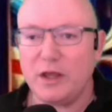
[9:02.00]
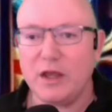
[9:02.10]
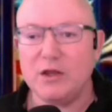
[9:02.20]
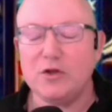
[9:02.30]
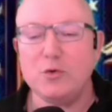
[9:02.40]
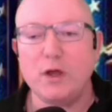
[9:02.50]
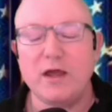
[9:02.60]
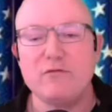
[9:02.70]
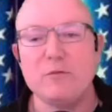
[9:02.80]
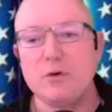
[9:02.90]
and you
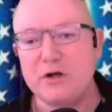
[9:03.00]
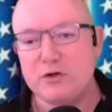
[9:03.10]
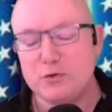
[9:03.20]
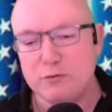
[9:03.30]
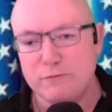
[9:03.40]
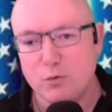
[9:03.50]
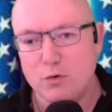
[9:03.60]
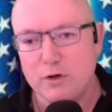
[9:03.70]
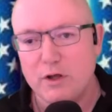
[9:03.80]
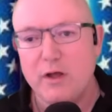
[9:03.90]
have the money to
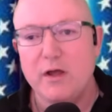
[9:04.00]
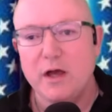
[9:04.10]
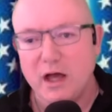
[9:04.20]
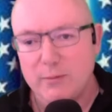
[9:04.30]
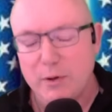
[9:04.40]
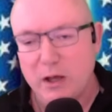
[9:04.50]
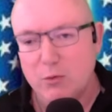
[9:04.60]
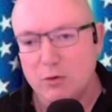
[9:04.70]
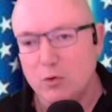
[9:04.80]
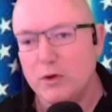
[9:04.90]
afford
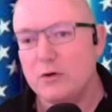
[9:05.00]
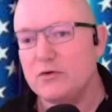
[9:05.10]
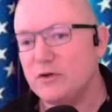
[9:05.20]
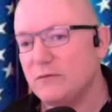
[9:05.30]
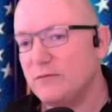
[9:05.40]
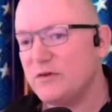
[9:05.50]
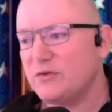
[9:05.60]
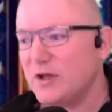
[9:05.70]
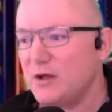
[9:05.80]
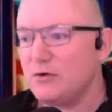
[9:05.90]
high-powered lawyers and
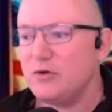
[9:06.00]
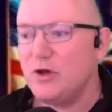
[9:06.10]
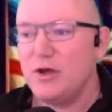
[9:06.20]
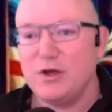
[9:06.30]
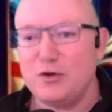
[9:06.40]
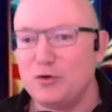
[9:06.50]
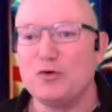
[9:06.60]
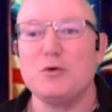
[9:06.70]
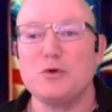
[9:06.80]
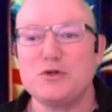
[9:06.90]
investigators, you're
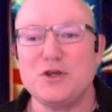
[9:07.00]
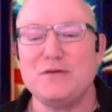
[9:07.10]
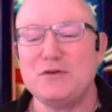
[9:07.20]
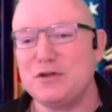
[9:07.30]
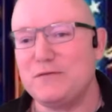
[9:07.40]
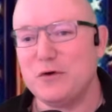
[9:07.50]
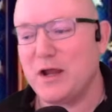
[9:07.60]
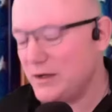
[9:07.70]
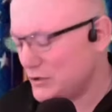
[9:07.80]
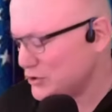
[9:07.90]
going to receive a different
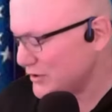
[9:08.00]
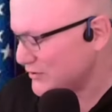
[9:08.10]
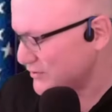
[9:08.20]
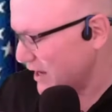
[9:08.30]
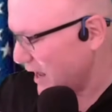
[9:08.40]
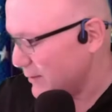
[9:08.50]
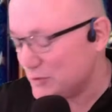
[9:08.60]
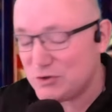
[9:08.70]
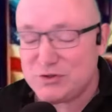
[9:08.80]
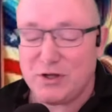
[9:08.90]
kind of justice. I'm
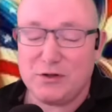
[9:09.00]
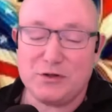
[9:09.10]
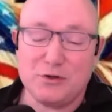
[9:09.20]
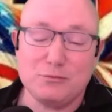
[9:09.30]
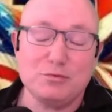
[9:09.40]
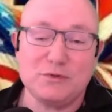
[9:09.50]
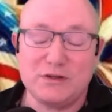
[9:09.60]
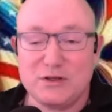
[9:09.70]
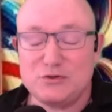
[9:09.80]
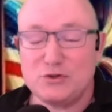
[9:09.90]
just telling you
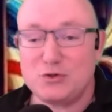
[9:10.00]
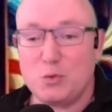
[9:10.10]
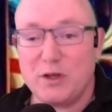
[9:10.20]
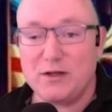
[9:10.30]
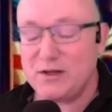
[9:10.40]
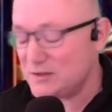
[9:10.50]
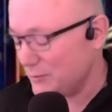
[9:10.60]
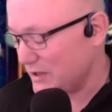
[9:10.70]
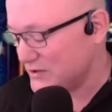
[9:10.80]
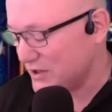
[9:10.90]
that that's just the way it is. I'm
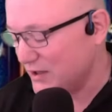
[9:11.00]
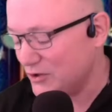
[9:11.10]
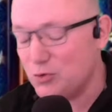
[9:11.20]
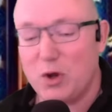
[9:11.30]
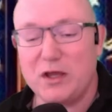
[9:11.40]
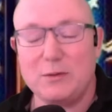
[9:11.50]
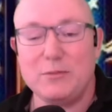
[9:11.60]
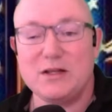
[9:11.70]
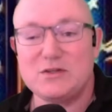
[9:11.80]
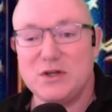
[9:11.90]
not saying it's right. I'm
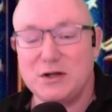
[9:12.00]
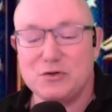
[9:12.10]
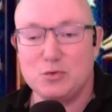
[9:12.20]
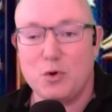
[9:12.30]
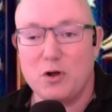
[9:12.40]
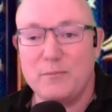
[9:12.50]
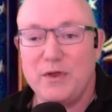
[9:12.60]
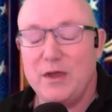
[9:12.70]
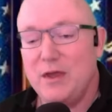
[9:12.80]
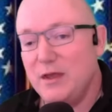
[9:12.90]
not saying it's wrong.
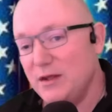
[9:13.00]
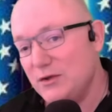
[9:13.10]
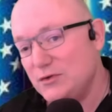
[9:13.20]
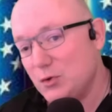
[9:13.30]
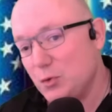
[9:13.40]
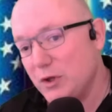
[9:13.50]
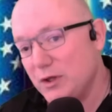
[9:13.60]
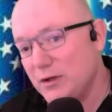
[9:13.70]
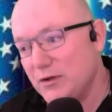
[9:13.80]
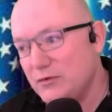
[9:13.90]
It is the way
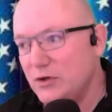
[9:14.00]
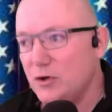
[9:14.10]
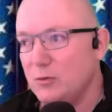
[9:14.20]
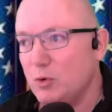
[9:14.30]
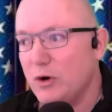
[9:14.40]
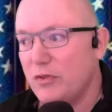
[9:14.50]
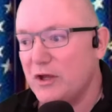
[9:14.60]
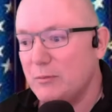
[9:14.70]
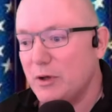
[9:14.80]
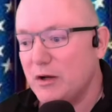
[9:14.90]
it is. And, you know, the more I
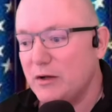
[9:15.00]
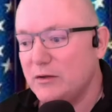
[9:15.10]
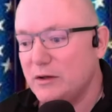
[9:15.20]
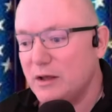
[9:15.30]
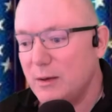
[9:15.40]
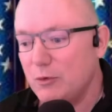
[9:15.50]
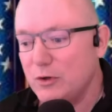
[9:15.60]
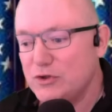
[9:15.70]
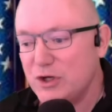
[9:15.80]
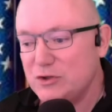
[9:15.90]
think about it, I'm going
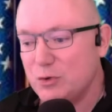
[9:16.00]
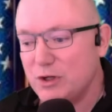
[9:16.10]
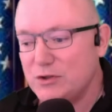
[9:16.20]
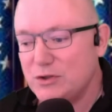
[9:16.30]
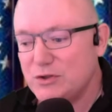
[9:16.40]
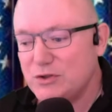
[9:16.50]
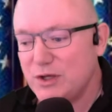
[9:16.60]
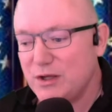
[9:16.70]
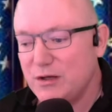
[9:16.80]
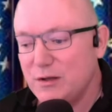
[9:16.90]
to change what I just
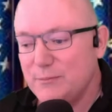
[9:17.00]
said.